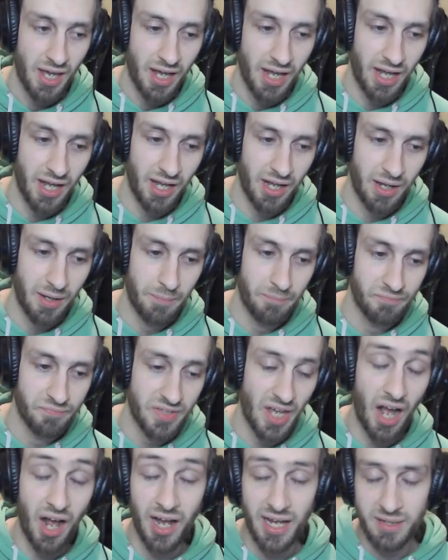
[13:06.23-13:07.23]

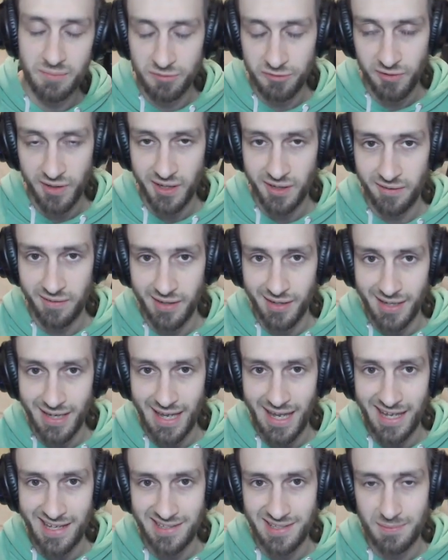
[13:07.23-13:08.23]
I'm figuring
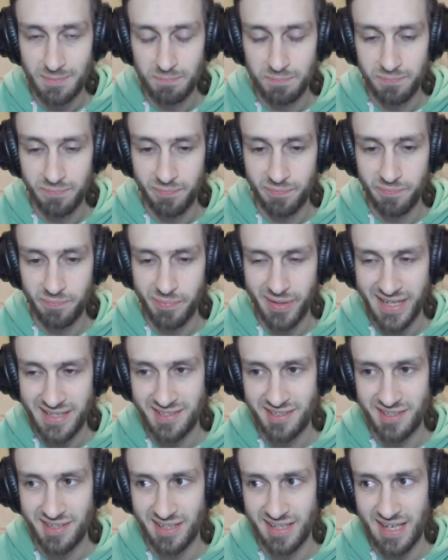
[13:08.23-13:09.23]
it's best
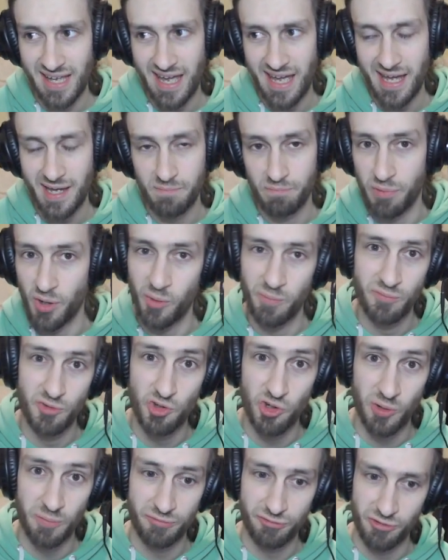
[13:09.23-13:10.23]
to get a bomb
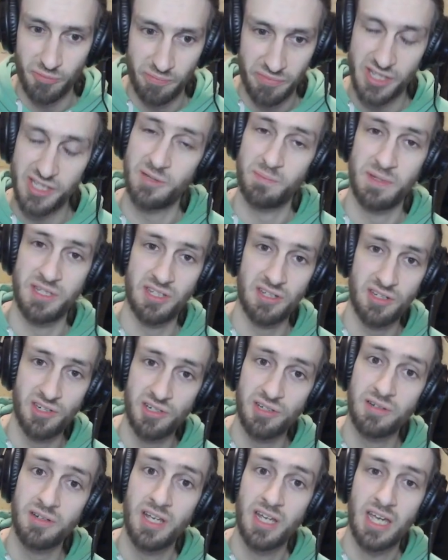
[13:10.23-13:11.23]
drop from this
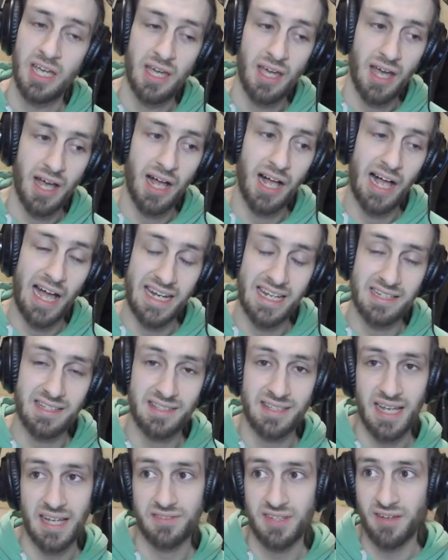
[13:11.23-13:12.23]
position, and it
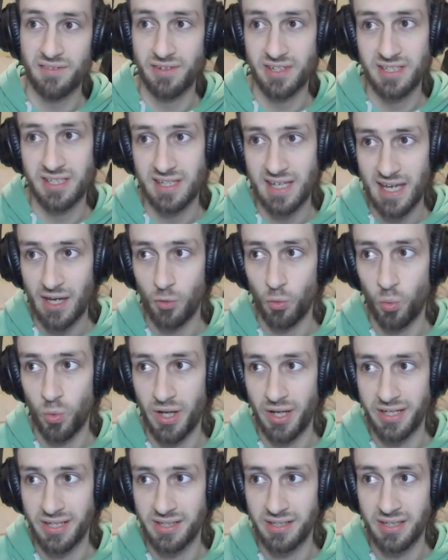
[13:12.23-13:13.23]
saves having to get
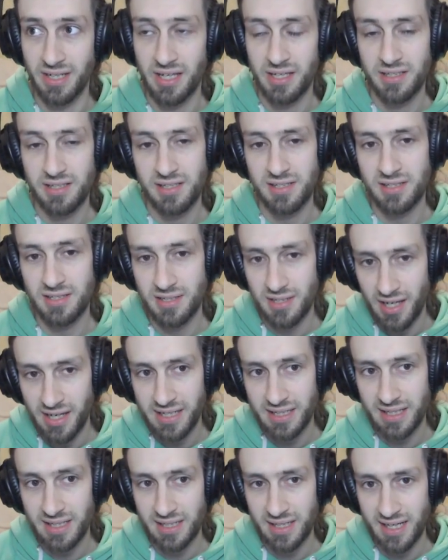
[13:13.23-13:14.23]
one
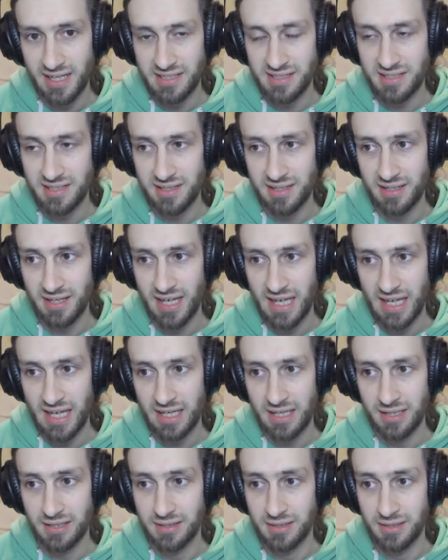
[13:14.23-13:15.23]
slightly later
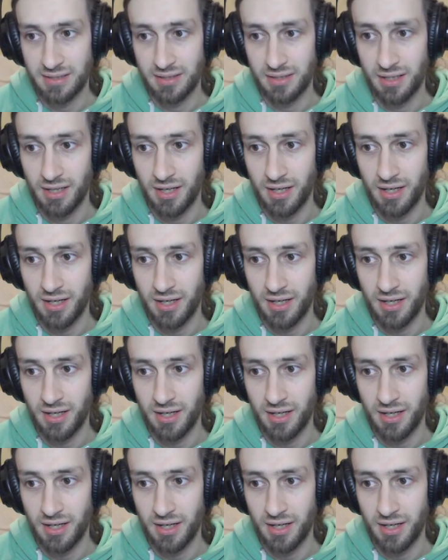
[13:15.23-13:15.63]
in